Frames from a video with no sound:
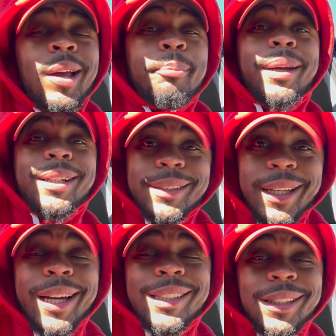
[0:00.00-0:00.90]
because
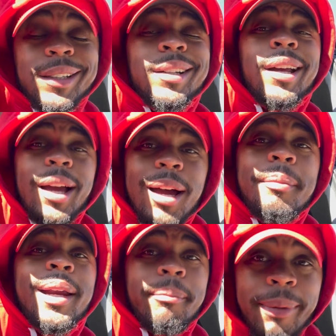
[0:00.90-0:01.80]
last year I
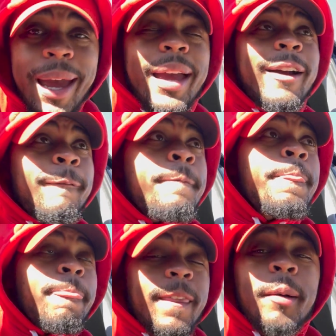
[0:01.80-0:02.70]
made a bag.
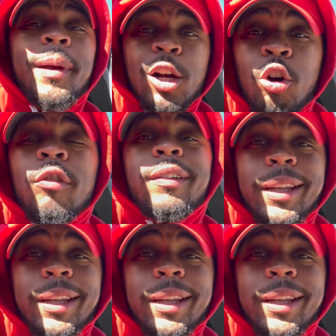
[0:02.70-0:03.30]
I made over